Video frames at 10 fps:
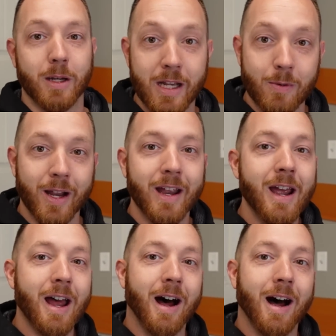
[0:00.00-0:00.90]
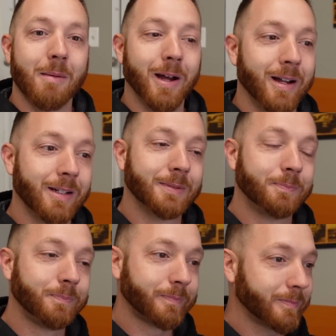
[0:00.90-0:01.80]
But anyway, yeah,
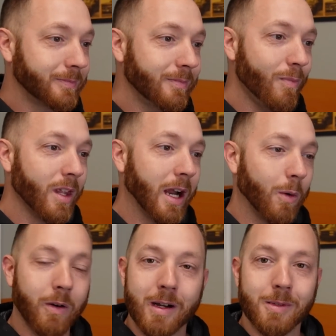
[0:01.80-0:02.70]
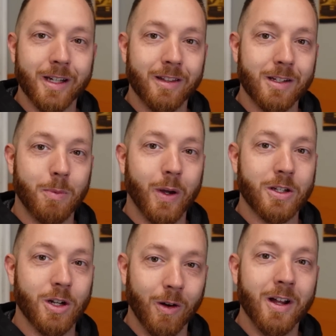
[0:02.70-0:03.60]
we're rambling at this point.
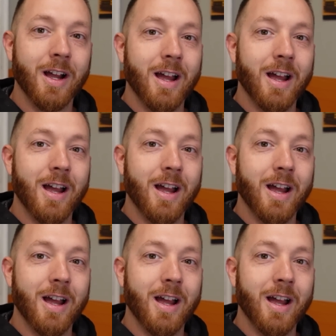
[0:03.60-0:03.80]
So